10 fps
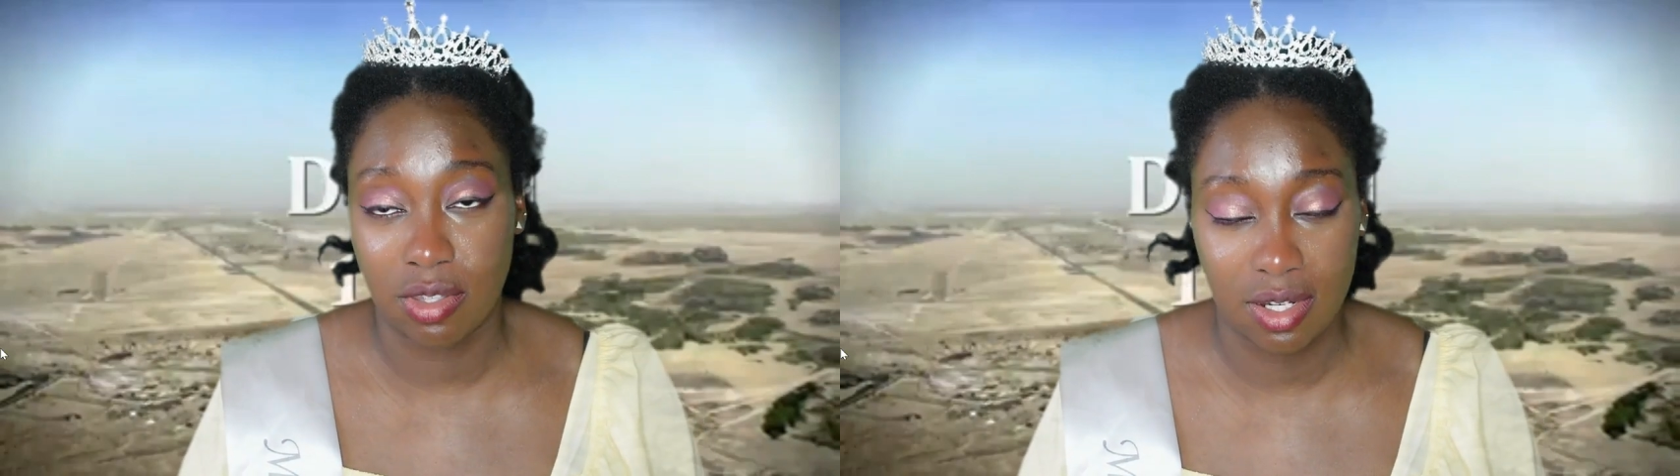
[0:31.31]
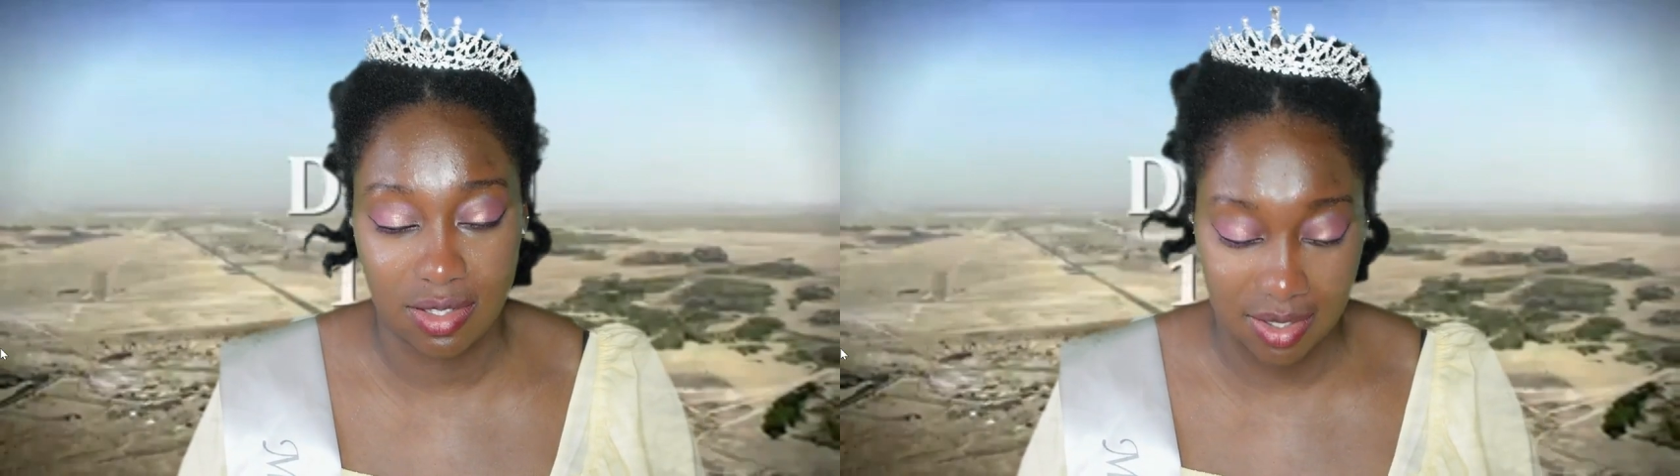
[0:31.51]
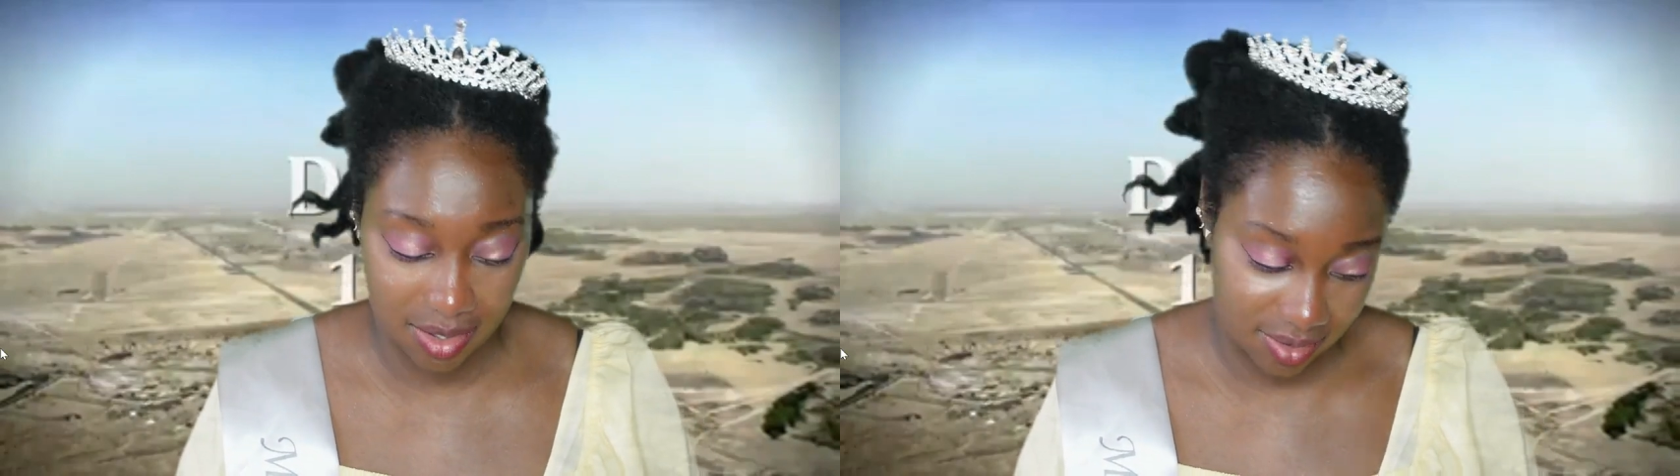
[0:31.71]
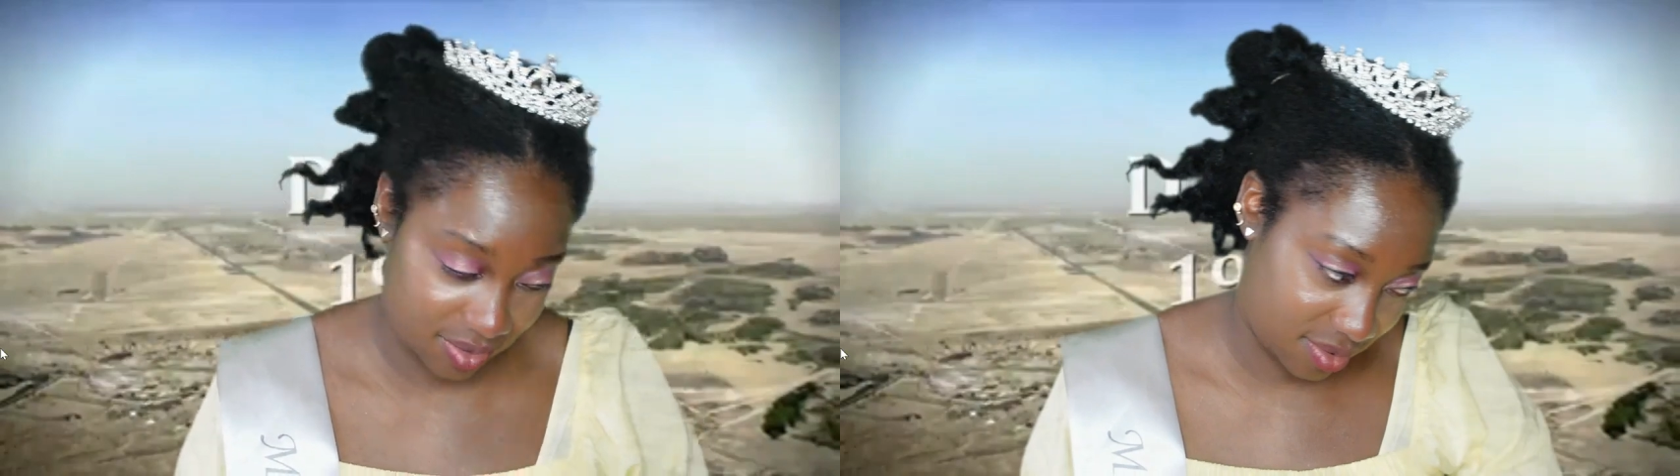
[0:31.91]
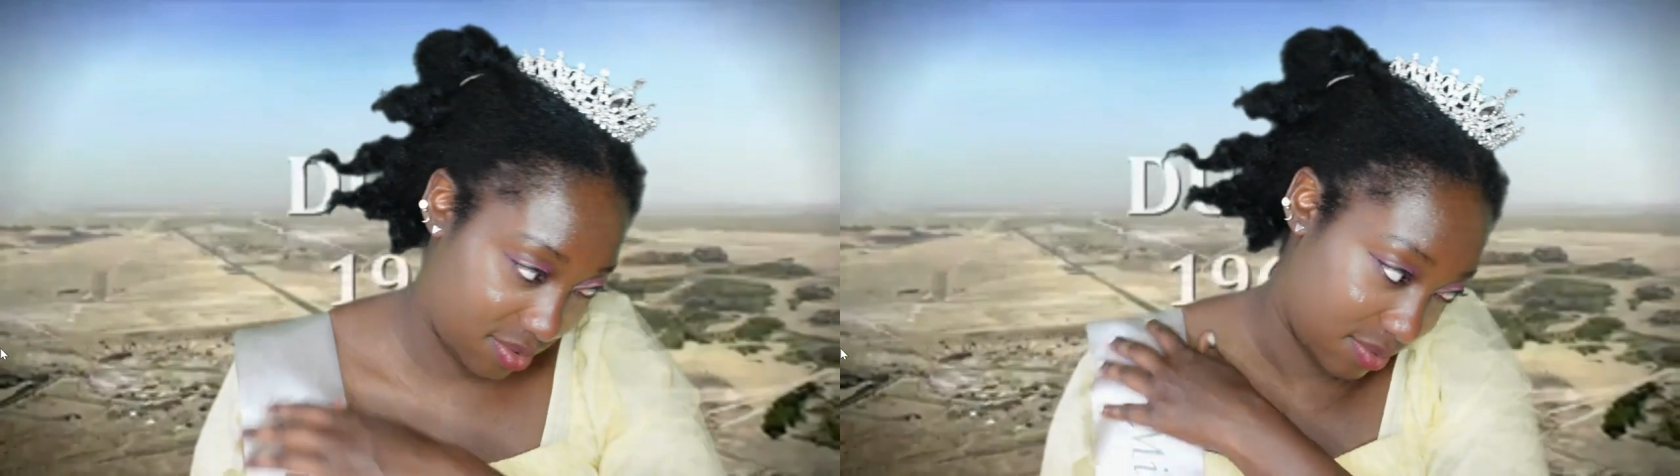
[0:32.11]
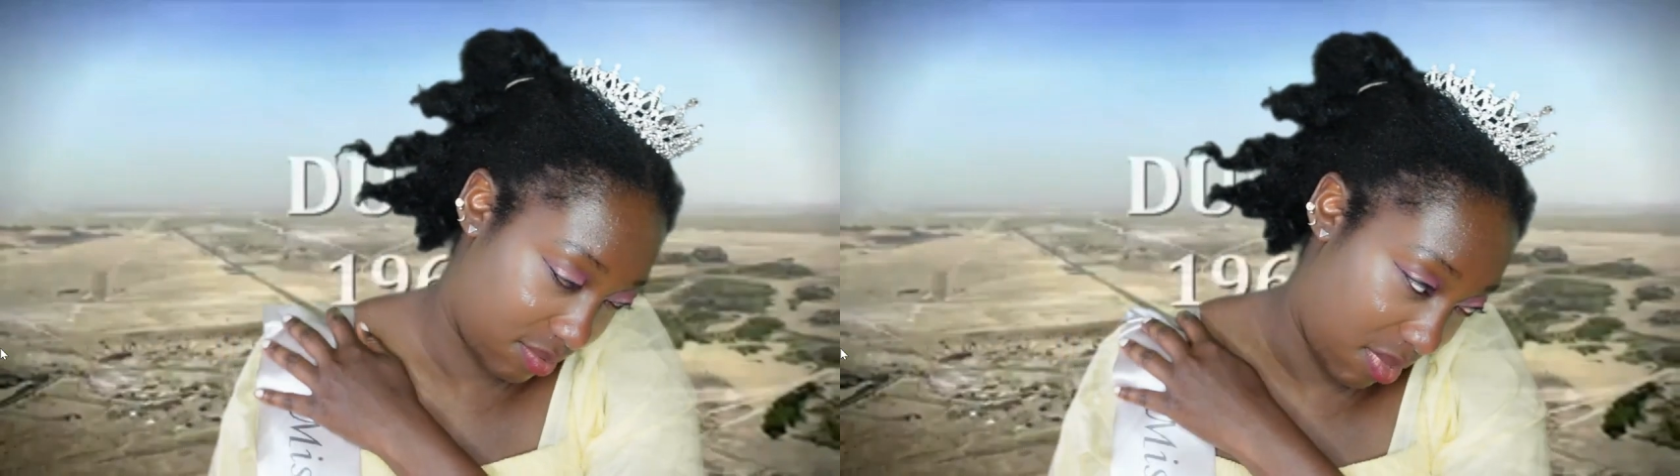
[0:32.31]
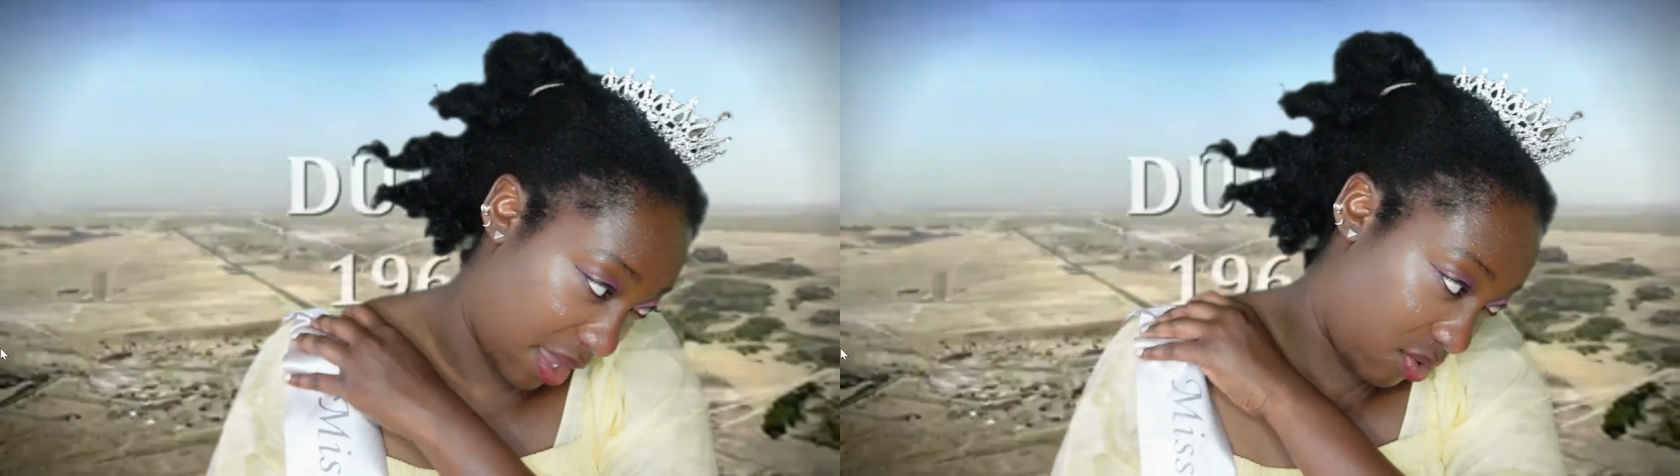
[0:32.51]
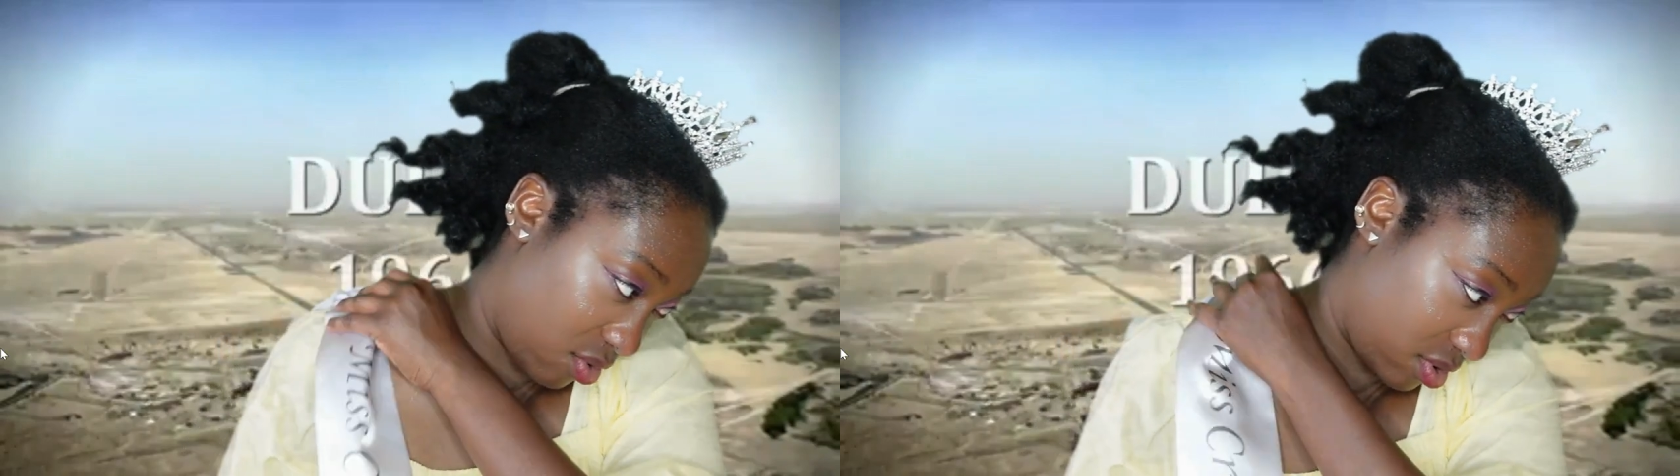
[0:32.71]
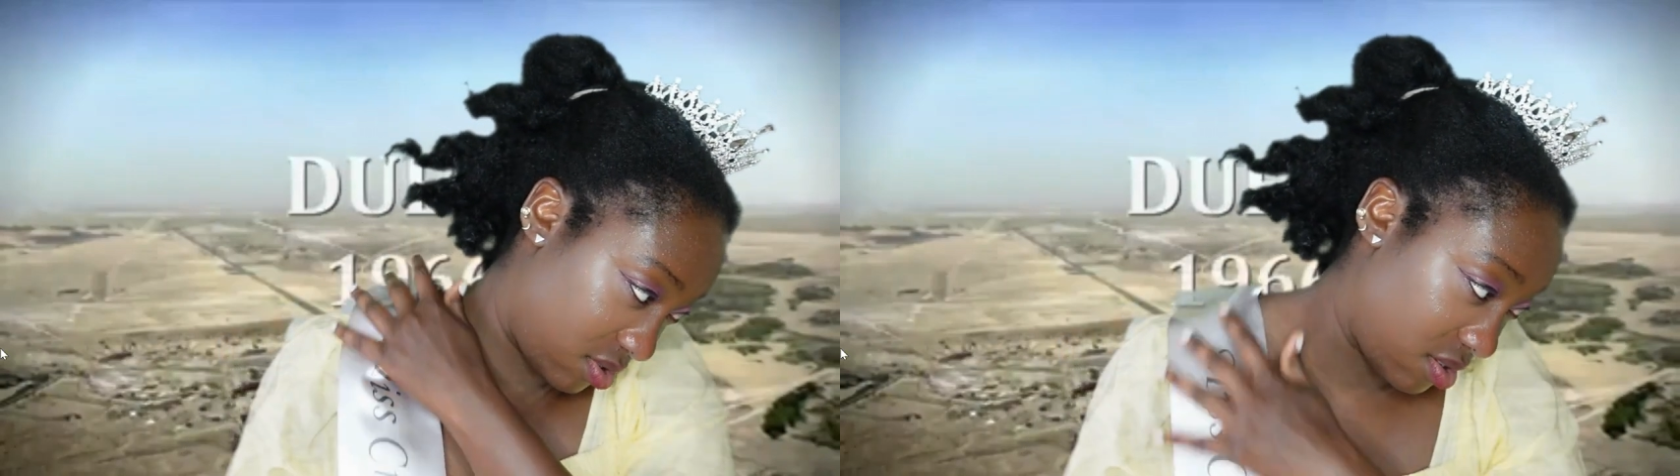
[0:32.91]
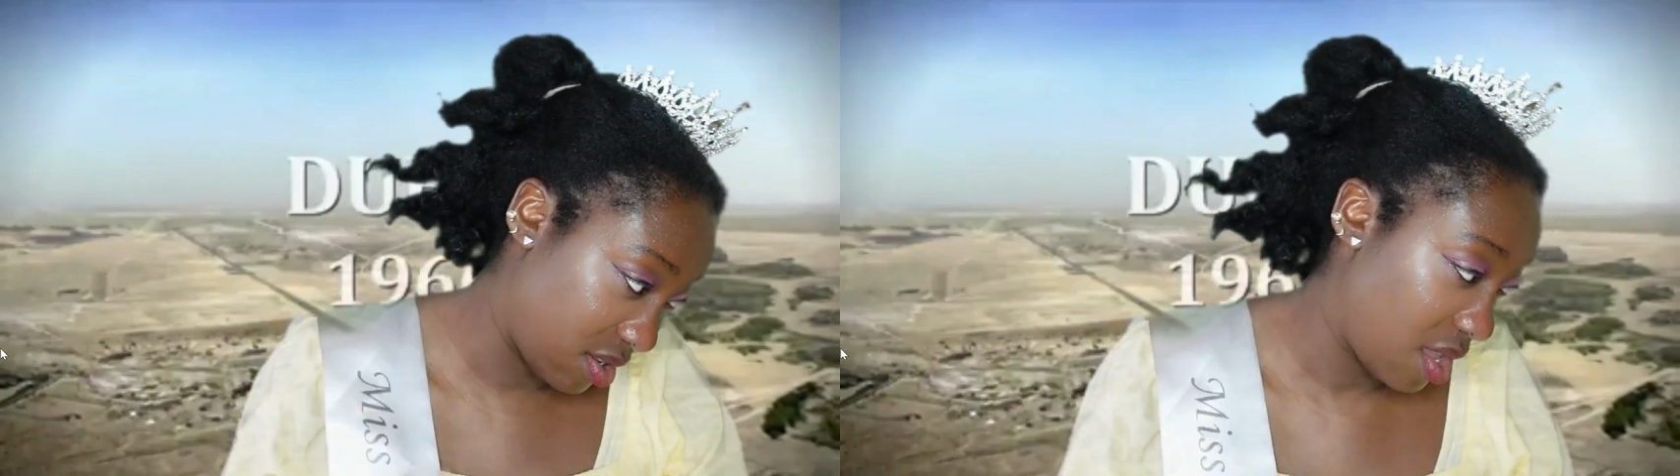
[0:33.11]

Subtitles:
their scenes. My God.